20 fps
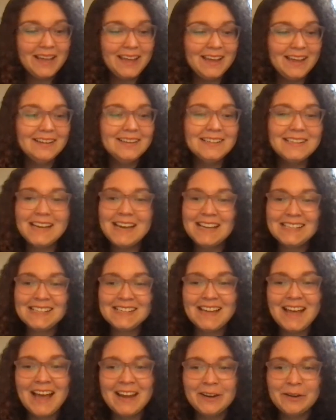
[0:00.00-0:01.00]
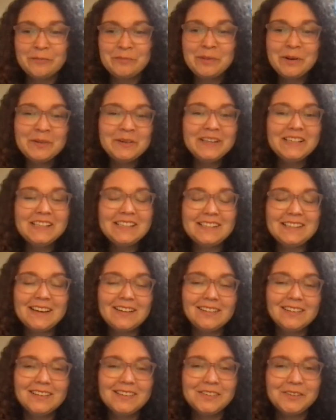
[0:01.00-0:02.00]
And as an added bonus,
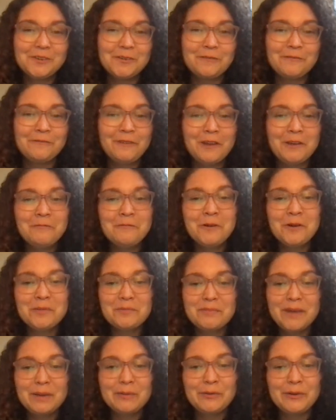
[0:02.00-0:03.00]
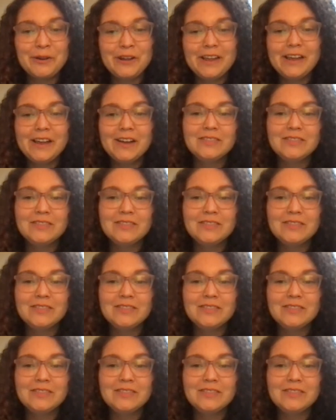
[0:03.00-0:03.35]
tell us your favorite memory